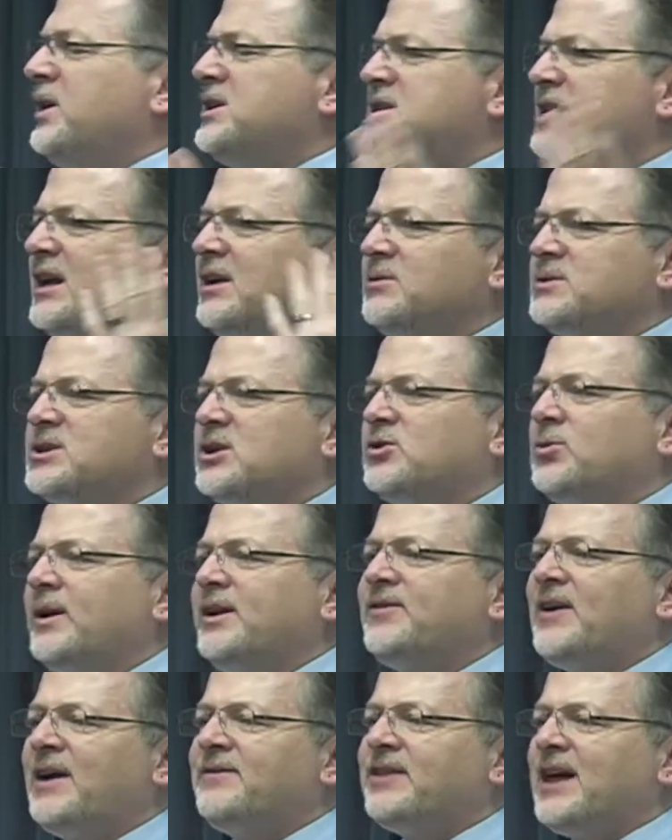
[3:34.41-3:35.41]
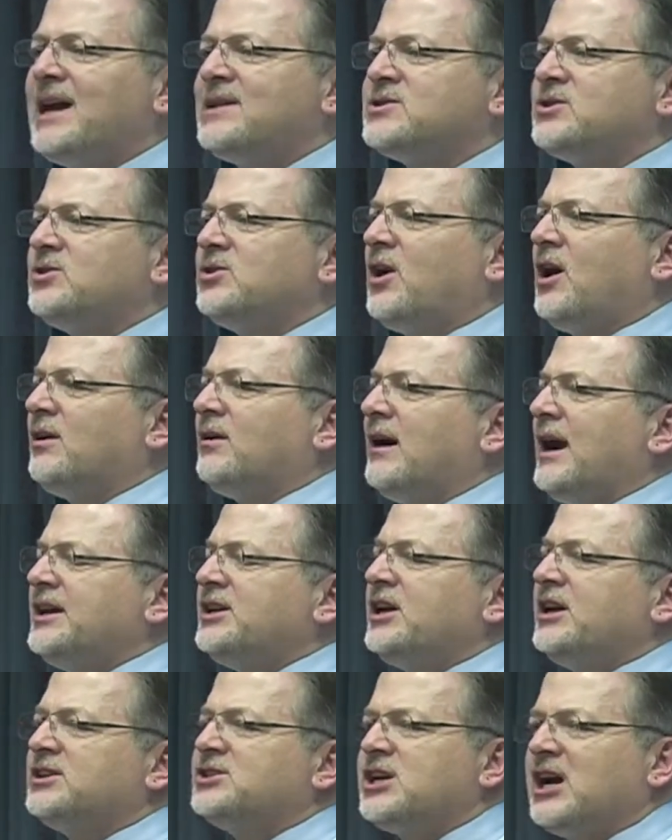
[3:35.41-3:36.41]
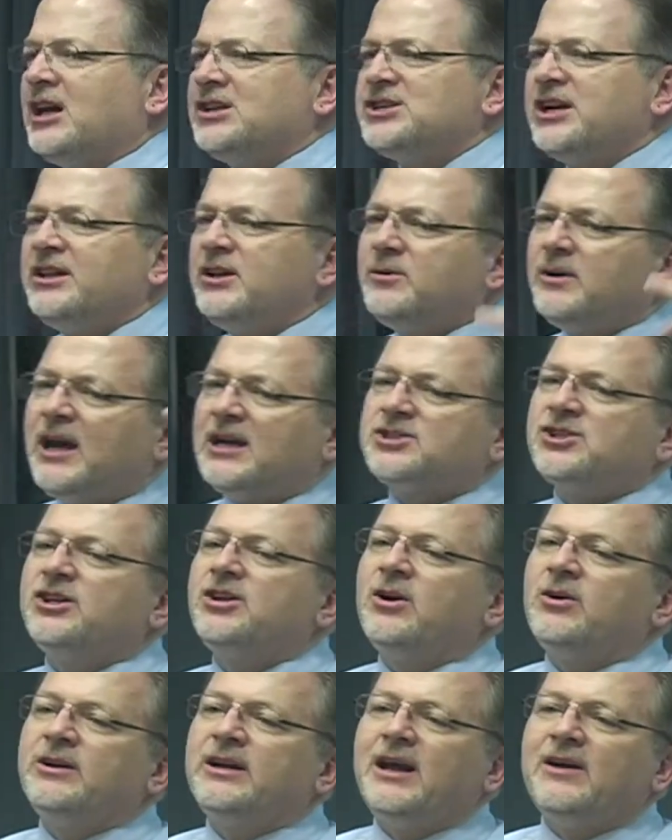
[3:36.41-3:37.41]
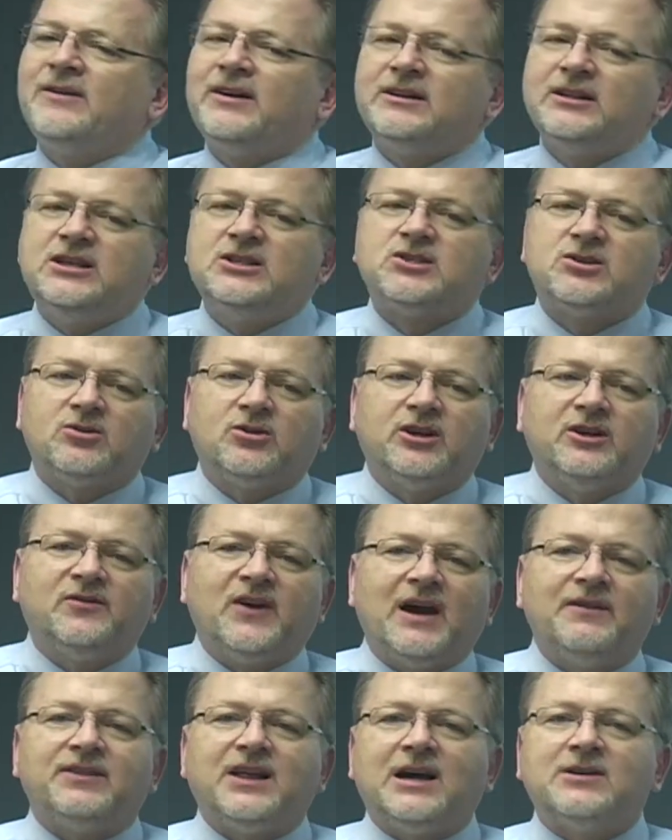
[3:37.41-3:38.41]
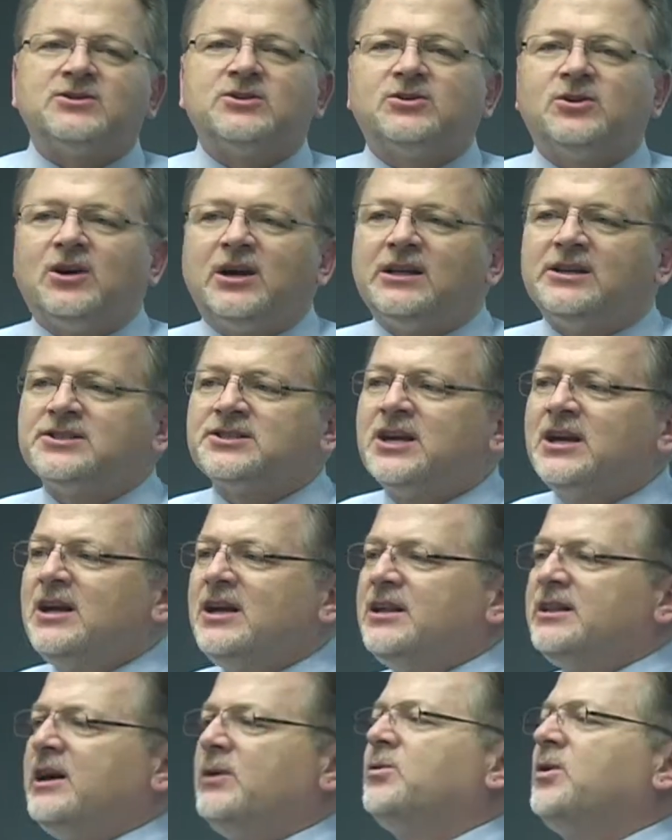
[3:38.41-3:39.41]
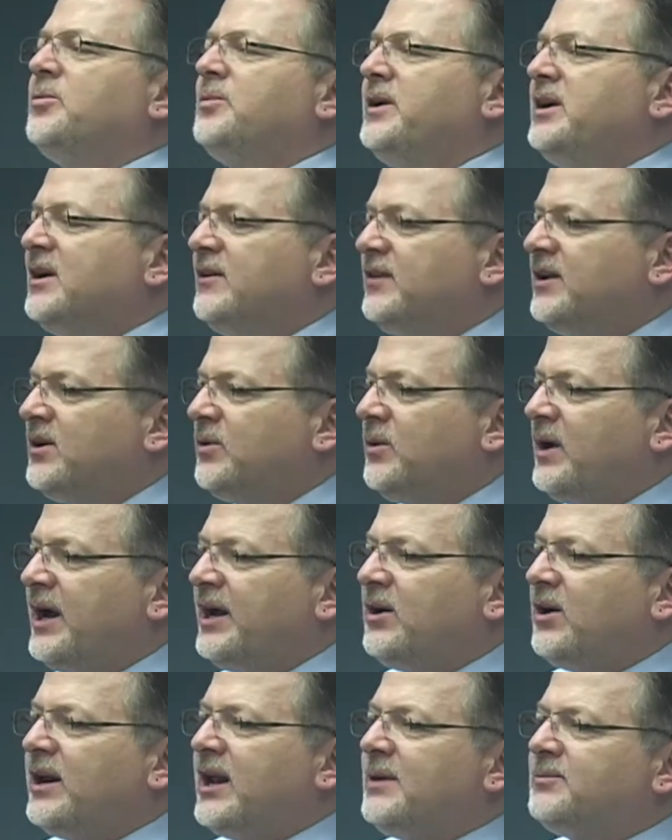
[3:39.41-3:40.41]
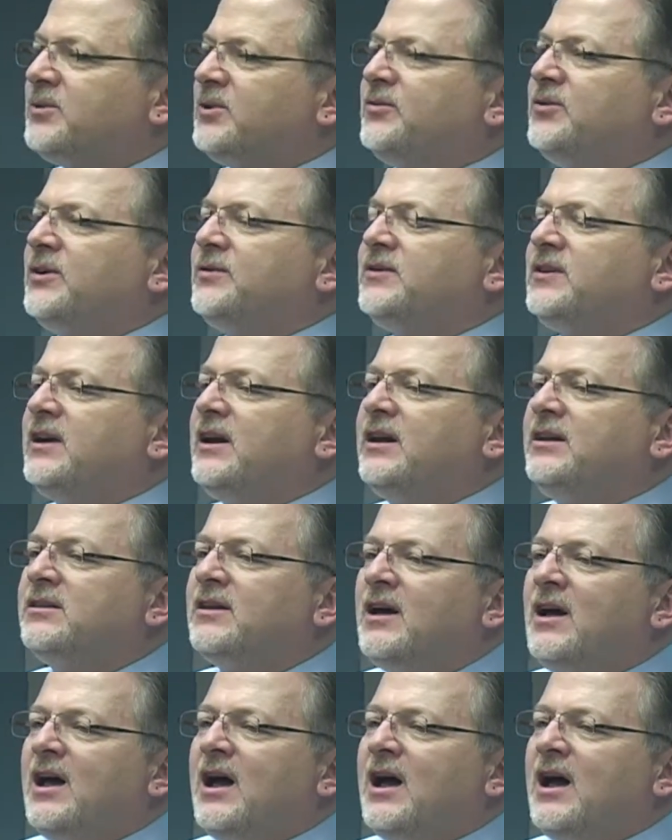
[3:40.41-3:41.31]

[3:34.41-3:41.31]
said it was a $25,000 Idea Challenge. I think we're actually going to have at least $35,000 that we'll be giving away on April 15th.